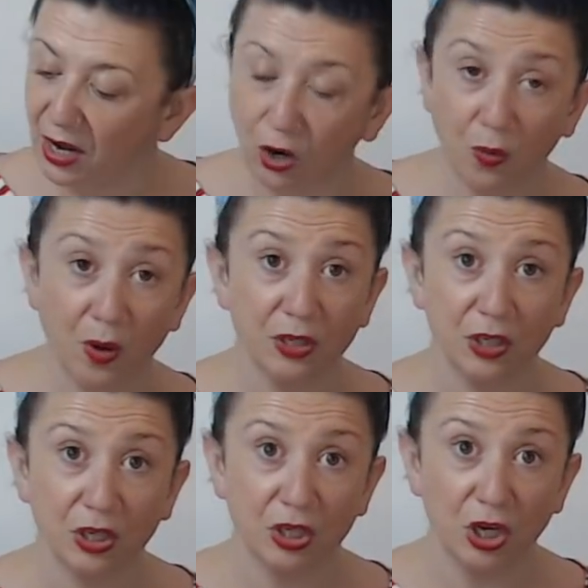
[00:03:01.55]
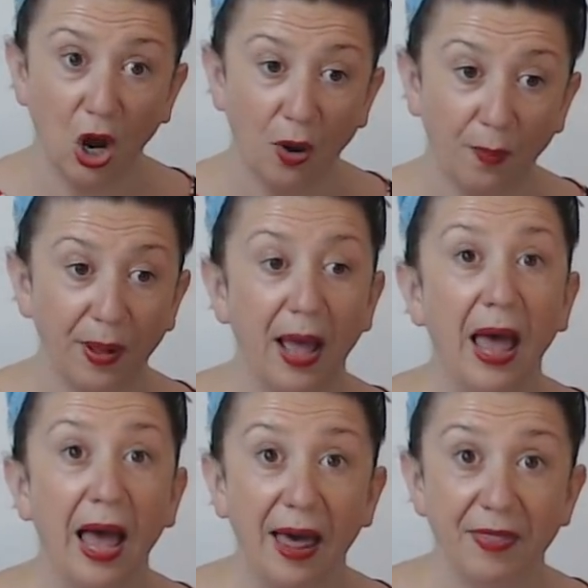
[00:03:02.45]
across the top
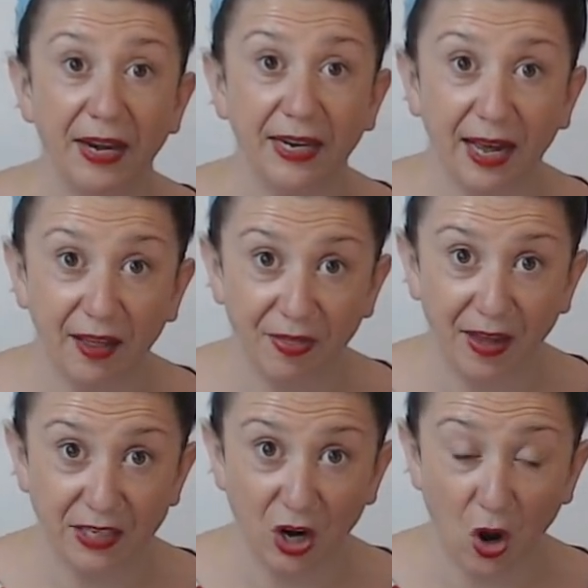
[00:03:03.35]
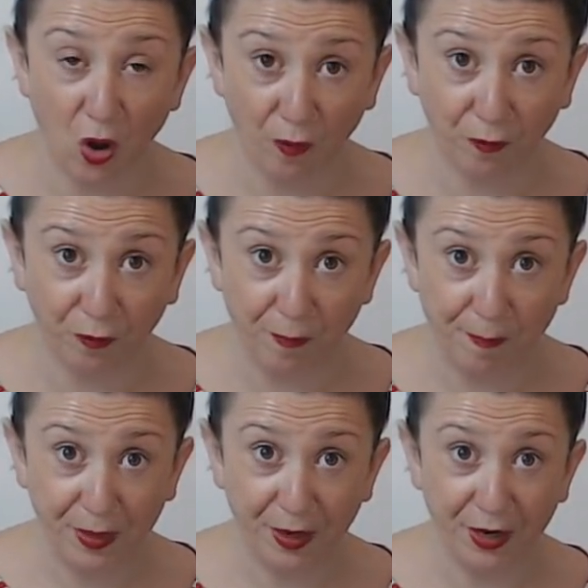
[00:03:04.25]
and then cut that off.
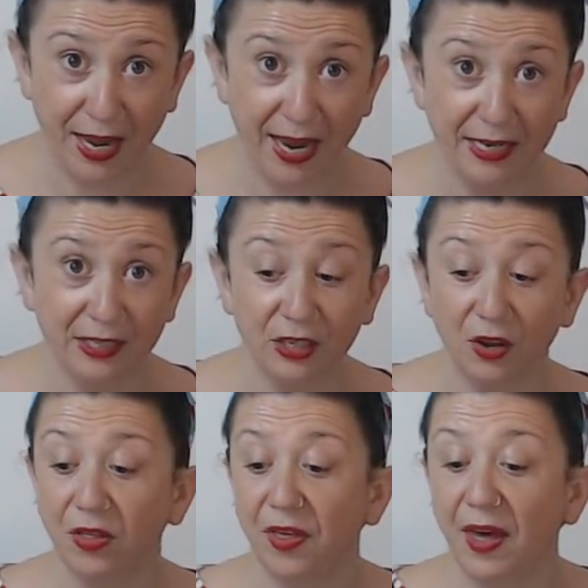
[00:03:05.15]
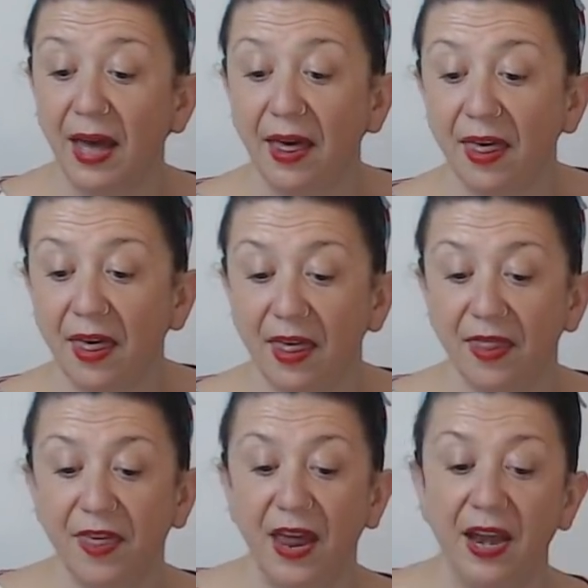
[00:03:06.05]
Okay, so that,
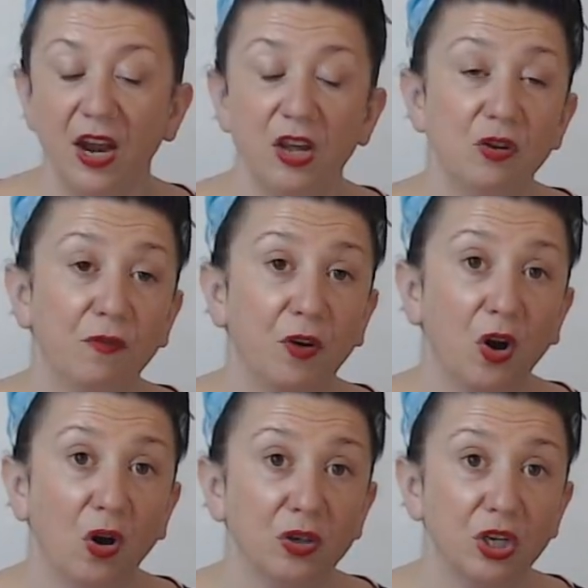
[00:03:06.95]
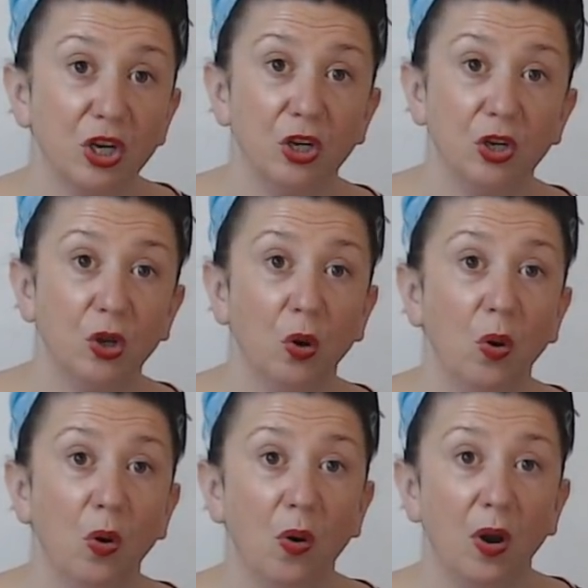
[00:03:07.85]
then you've got
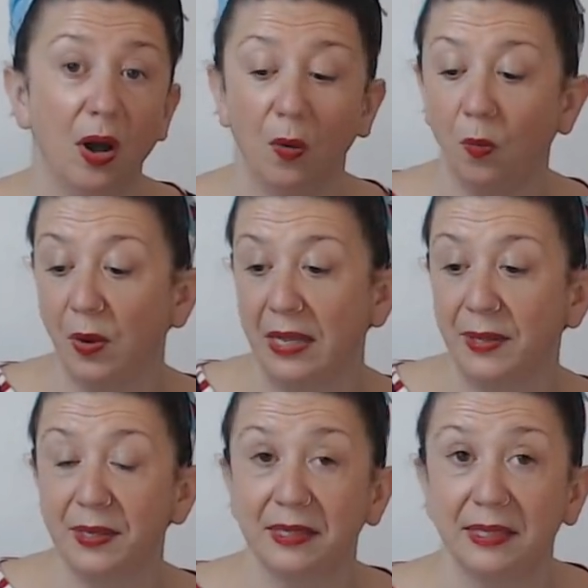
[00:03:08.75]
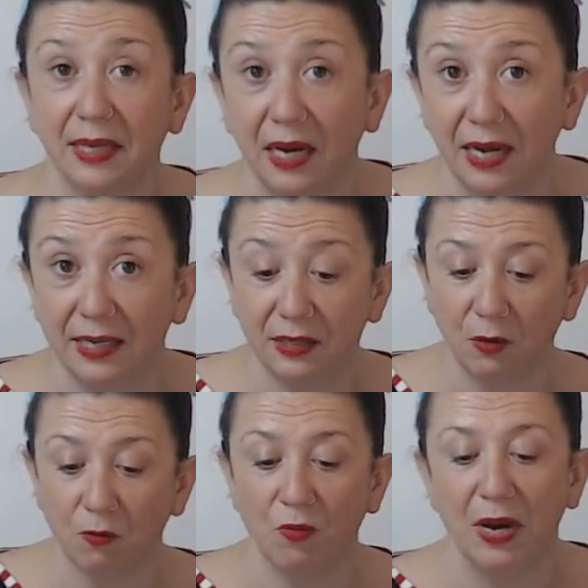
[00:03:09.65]
your width size
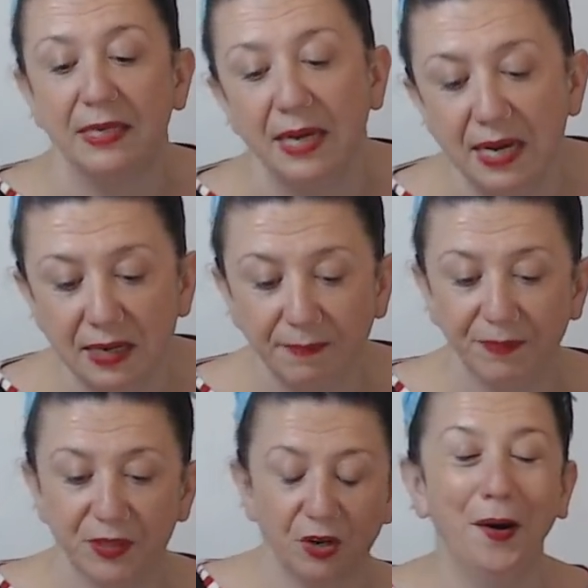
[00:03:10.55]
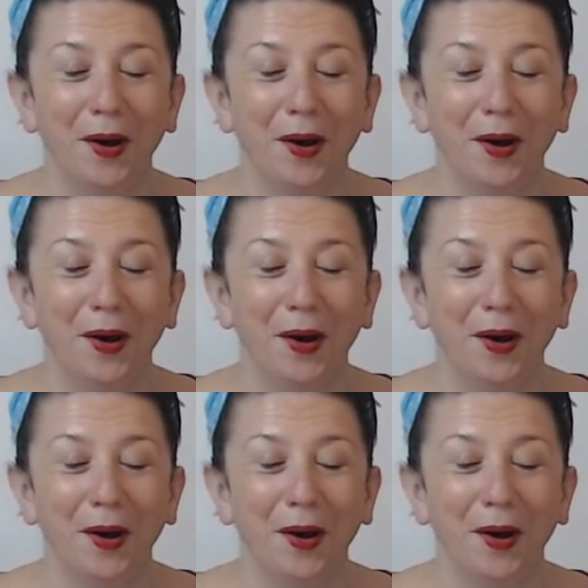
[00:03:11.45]
ready. So